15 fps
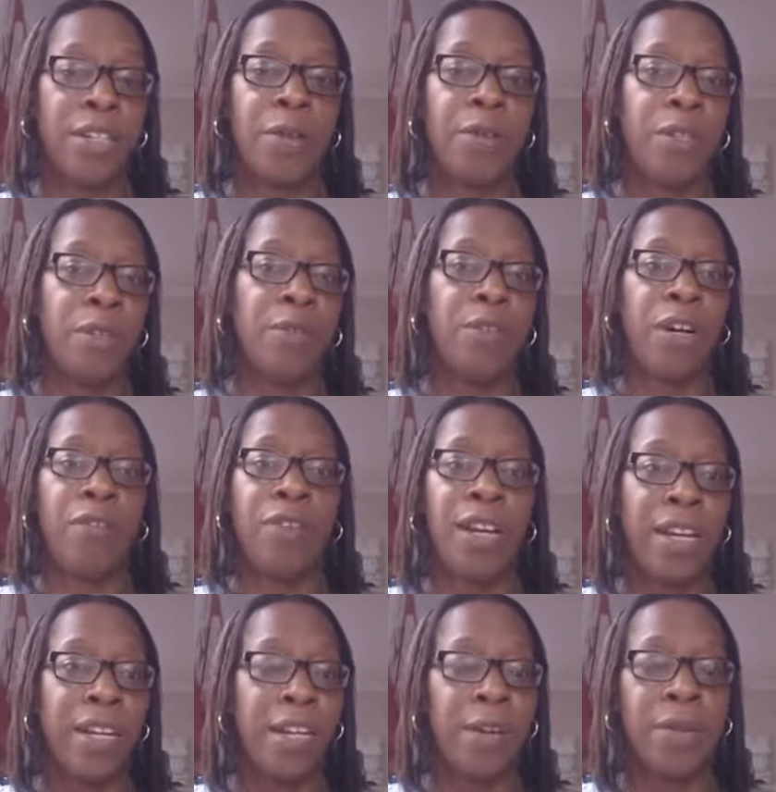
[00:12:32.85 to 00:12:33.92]
So, so
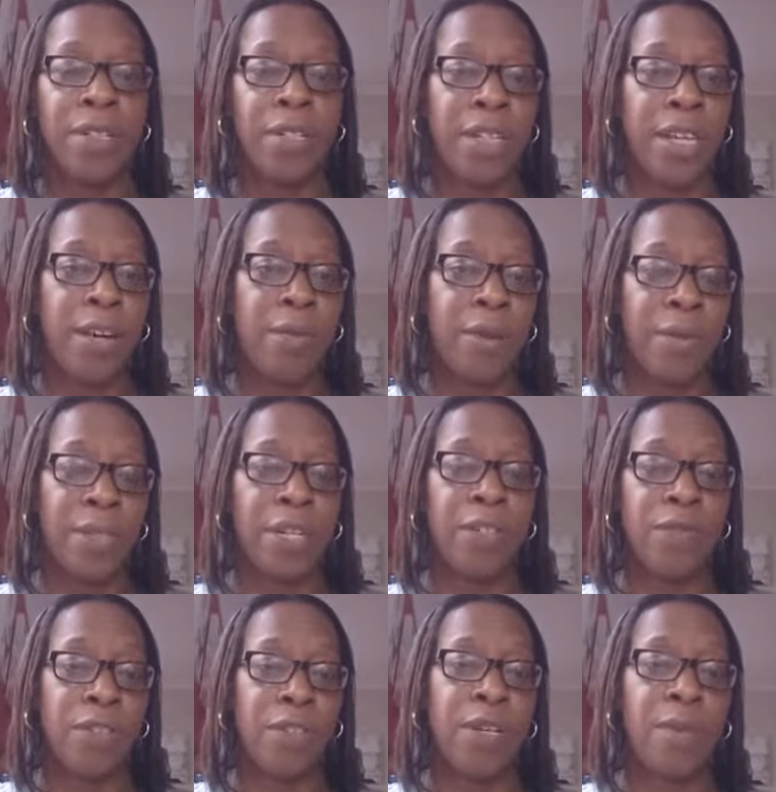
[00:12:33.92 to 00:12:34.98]
directly going to their websites,
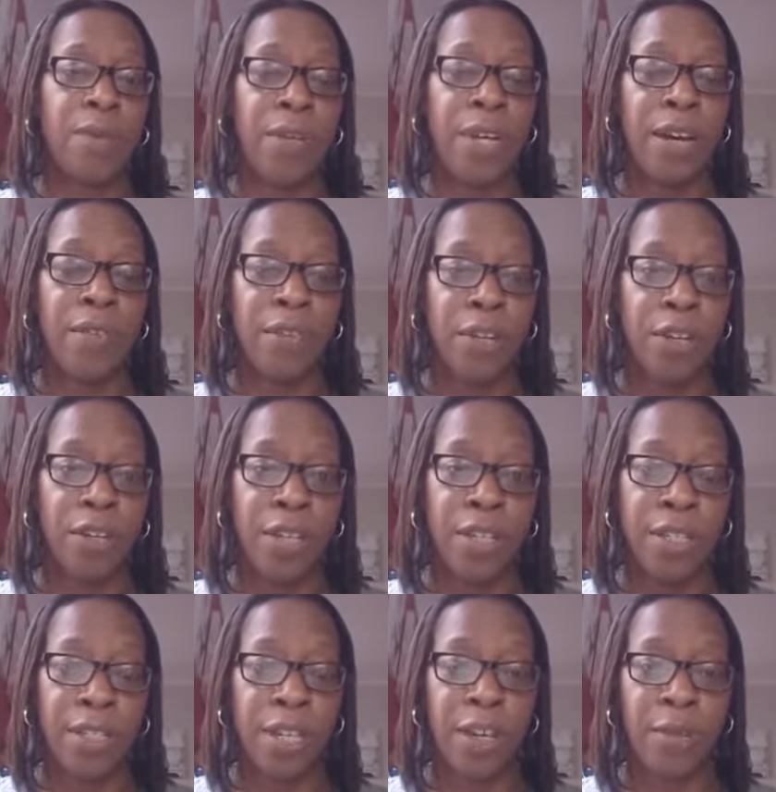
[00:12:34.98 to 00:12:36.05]
for example, and having a look
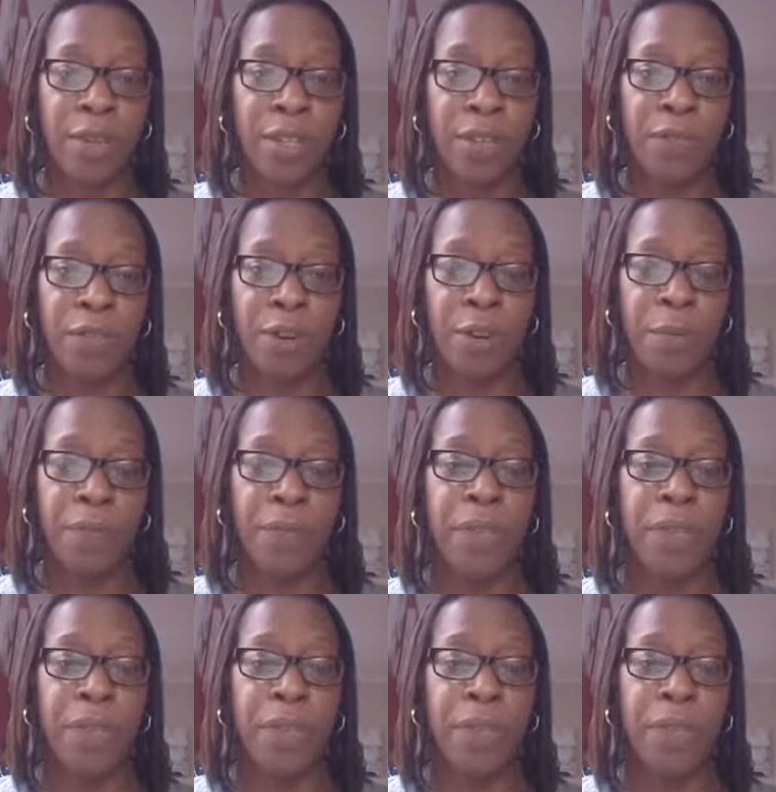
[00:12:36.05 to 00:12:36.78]
and seeing what they've got.